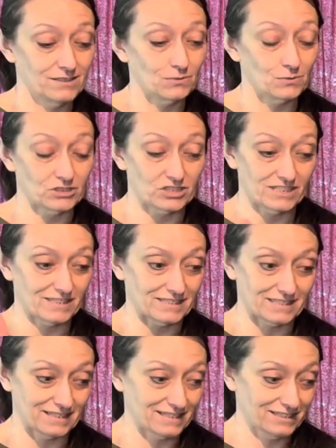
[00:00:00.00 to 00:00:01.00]
which
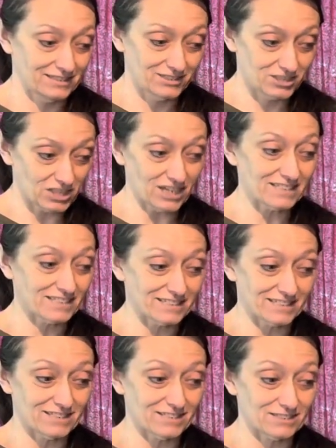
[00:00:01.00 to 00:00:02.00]
is just
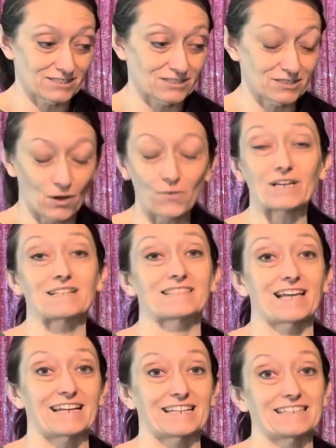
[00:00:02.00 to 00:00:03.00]
so
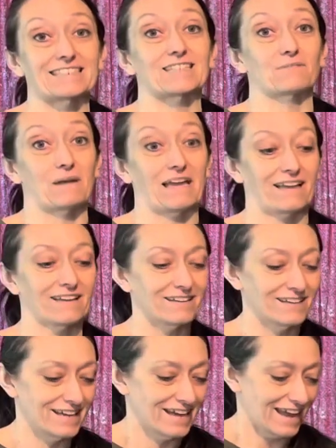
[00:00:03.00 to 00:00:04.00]
exciting to me.
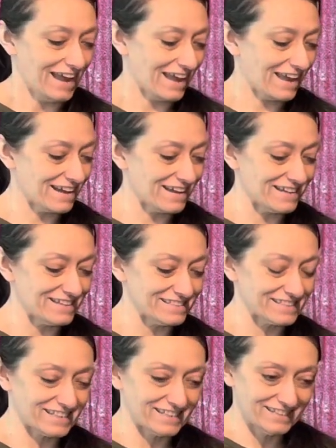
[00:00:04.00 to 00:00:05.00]
And